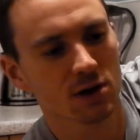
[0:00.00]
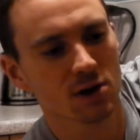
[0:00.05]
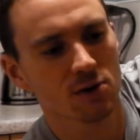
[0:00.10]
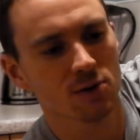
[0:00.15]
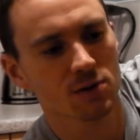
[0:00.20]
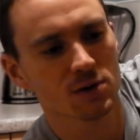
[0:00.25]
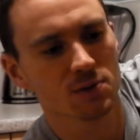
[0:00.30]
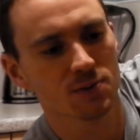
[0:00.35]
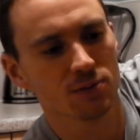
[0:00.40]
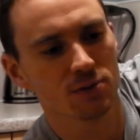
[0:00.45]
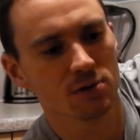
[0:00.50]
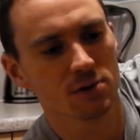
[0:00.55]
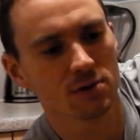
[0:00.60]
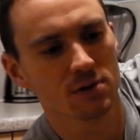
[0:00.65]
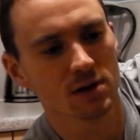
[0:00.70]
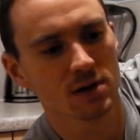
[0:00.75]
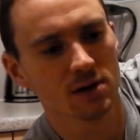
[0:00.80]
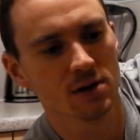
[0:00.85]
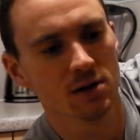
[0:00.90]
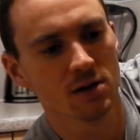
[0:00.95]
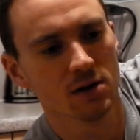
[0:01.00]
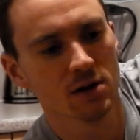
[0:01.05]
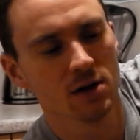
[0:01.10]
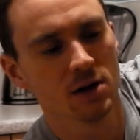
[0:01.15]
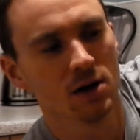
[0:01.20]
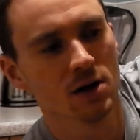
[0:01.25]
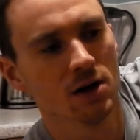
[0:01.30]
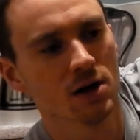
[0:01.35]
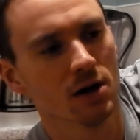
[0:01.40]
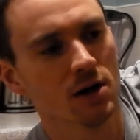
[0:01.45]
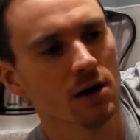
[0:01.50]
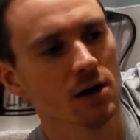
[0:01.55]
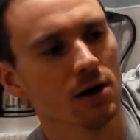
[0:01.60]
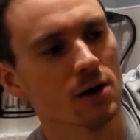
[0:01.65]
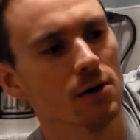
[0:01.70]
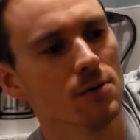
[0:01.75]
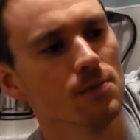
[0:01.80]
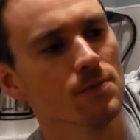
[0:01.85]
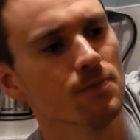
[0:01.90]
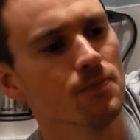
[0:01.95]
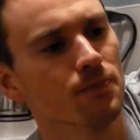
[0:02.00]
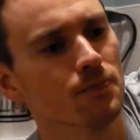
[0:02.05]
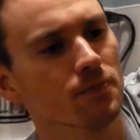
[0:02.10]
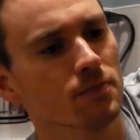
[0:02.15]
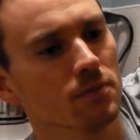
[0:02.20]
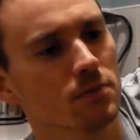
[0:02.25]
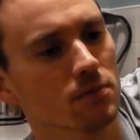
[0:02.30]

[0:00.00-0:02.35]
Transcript: oldest brewery. Um,